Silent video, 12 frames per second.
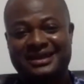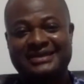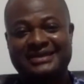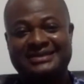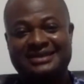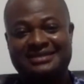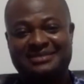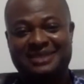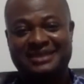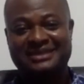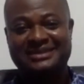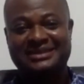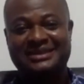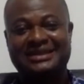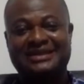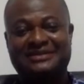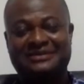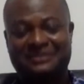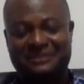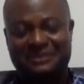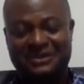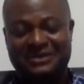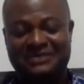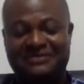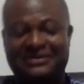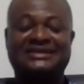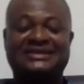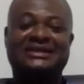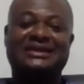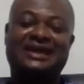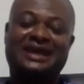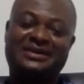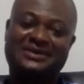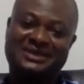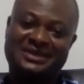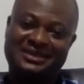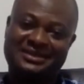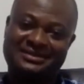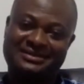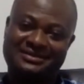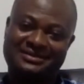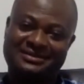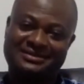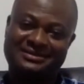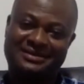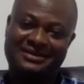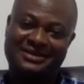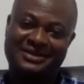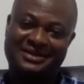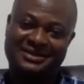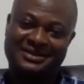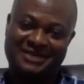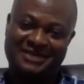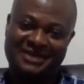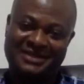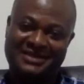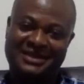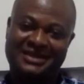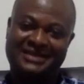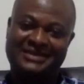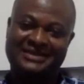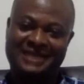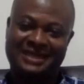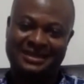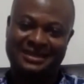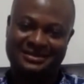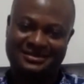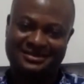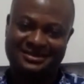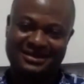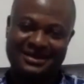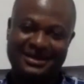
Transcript: except that on the first day I was in trousers and shirts and sandals,